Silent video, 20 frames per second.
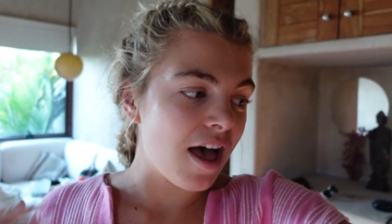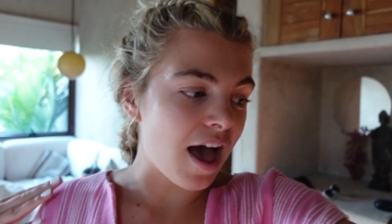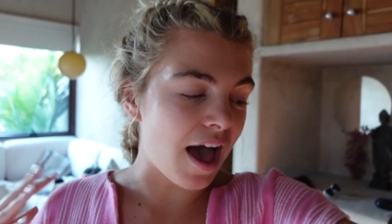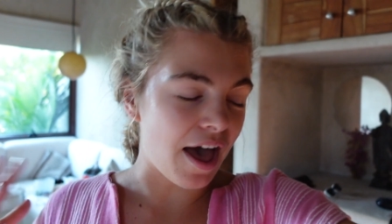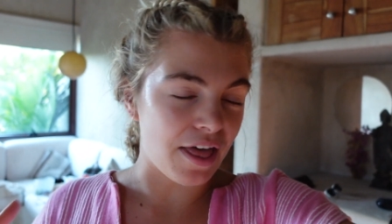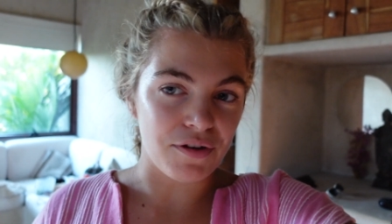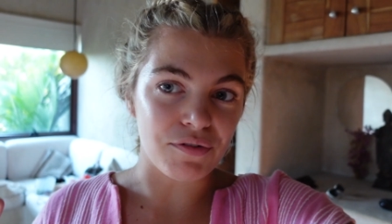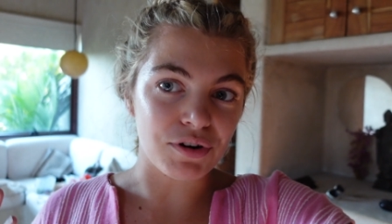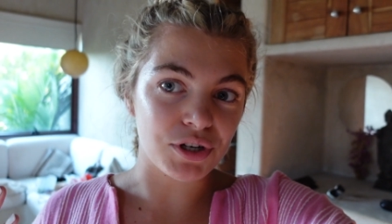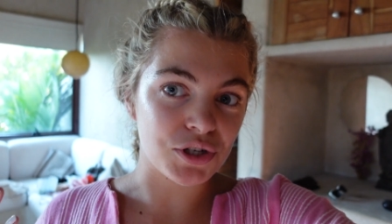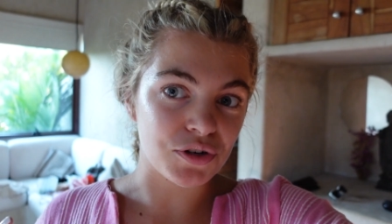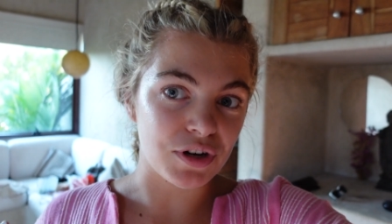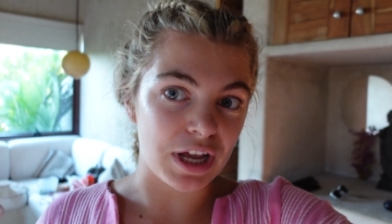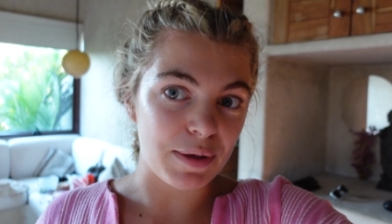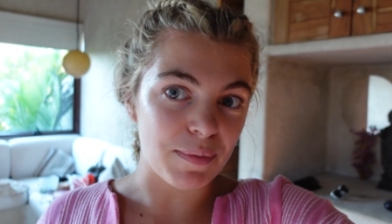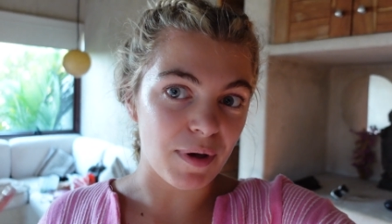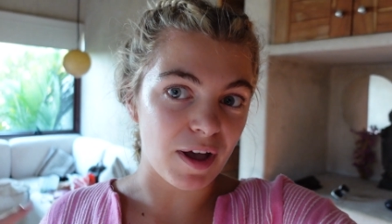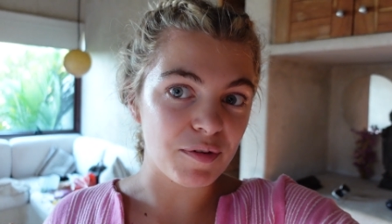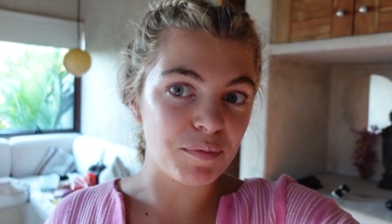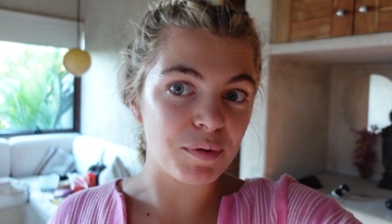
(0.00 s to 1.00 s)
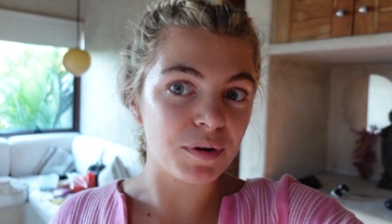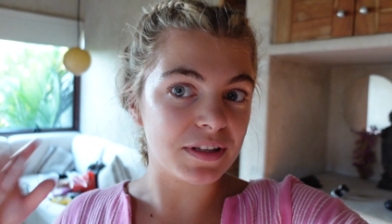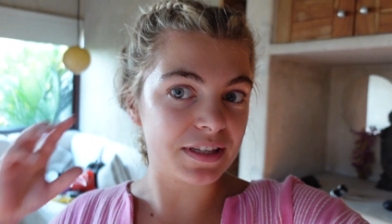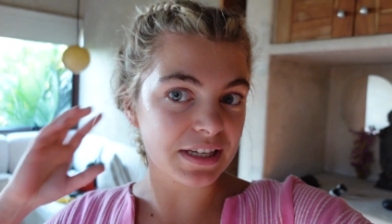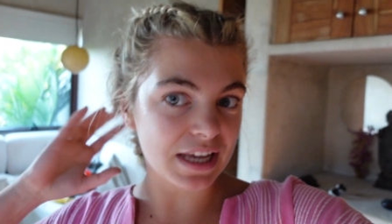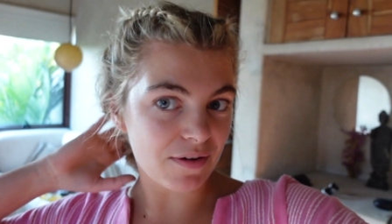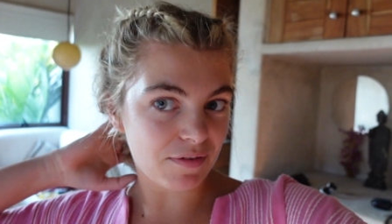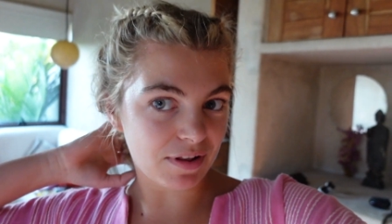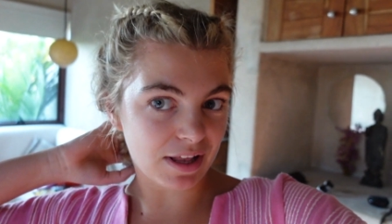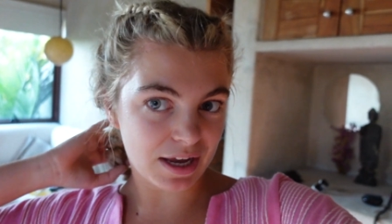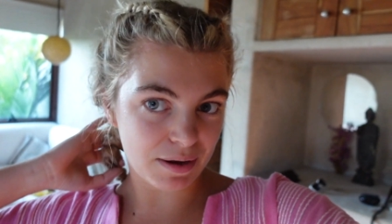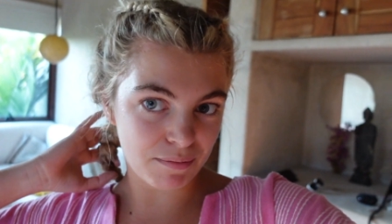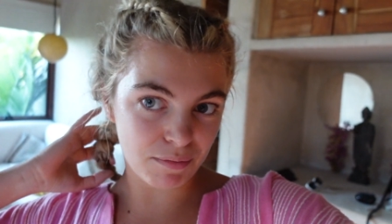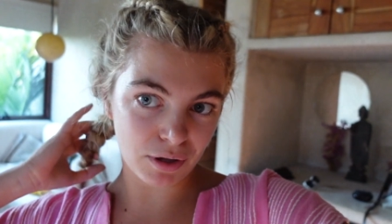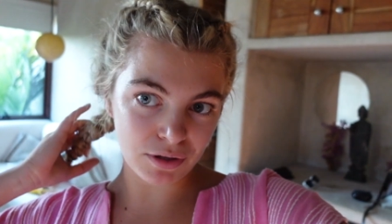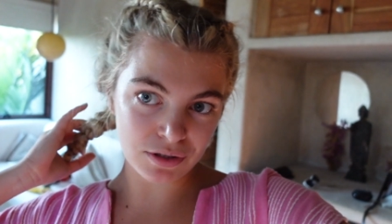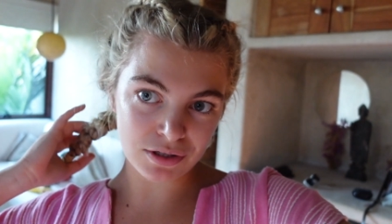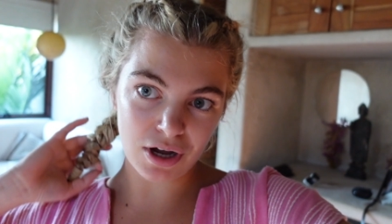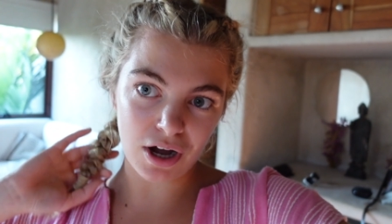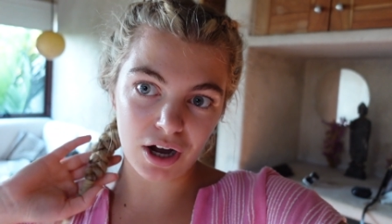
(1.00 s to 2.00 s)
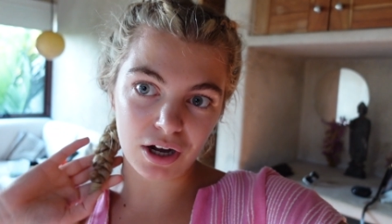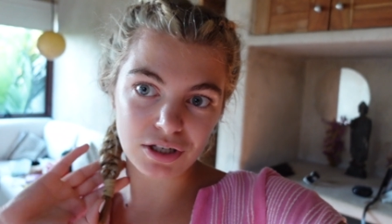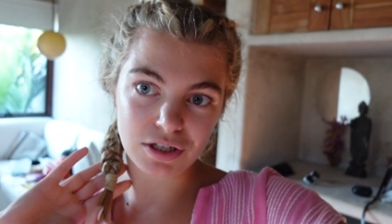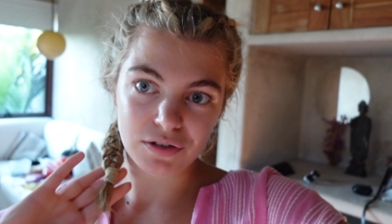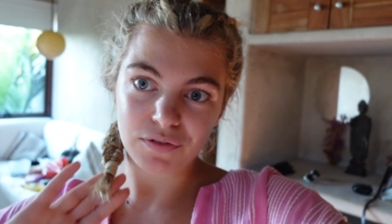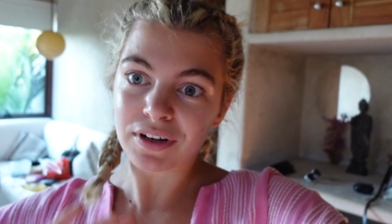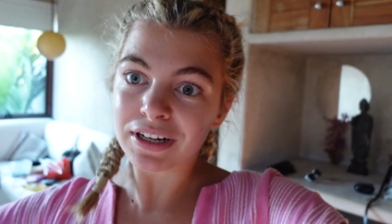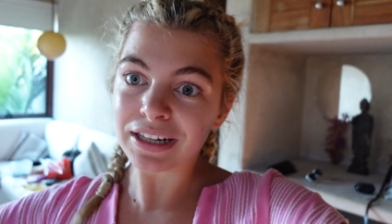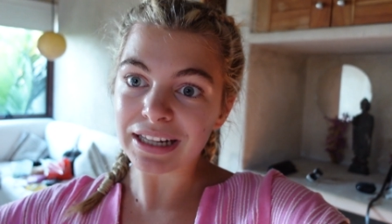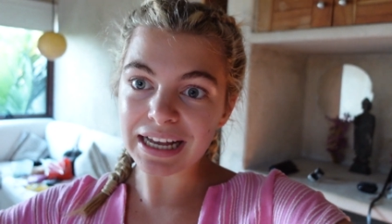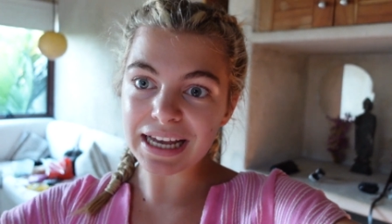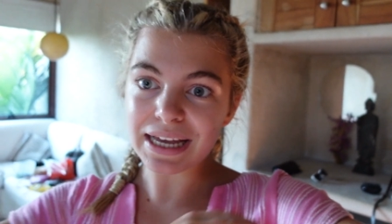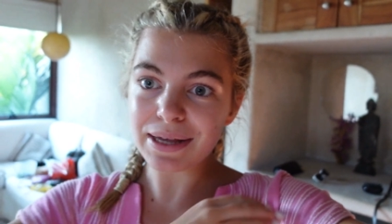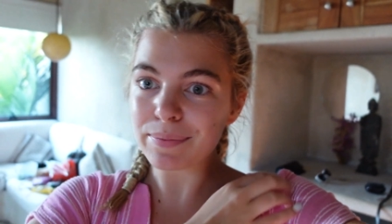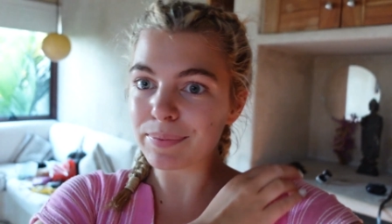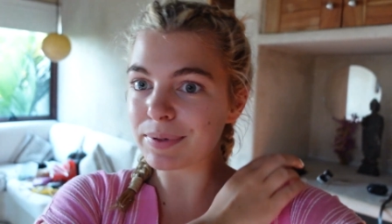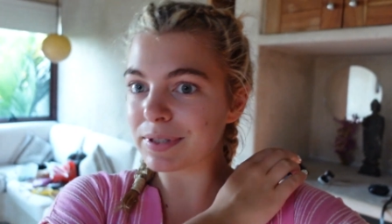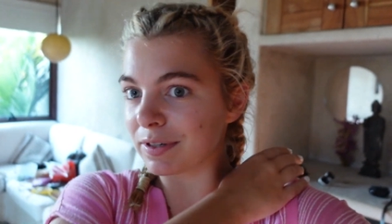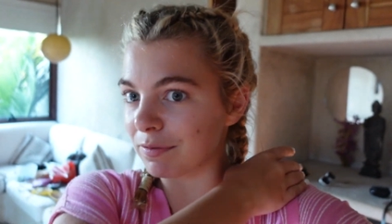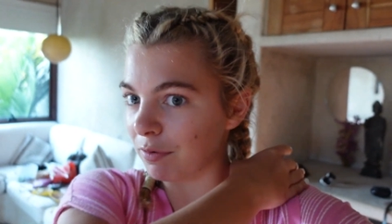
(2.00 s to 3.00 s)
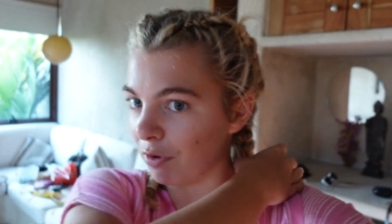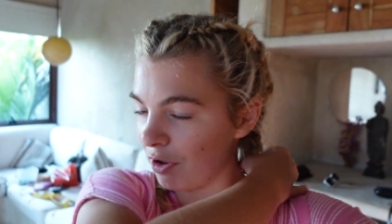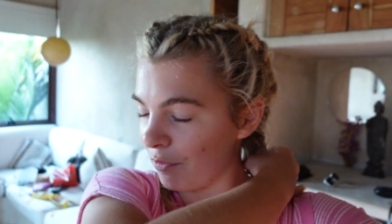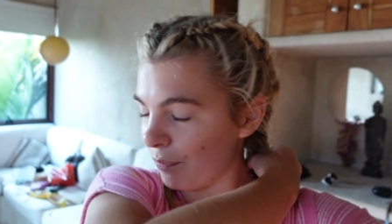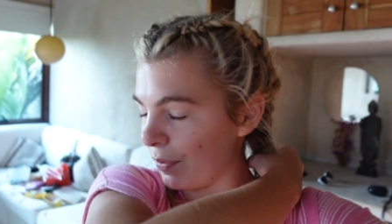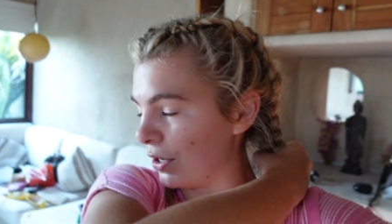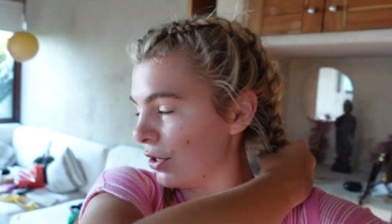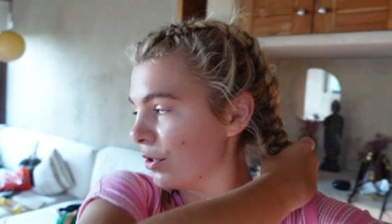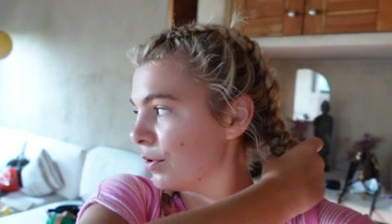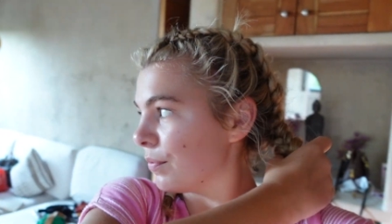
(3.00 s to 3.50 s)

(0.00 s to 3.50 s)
at the retreat, but I've put together like a montage of clips of what we've been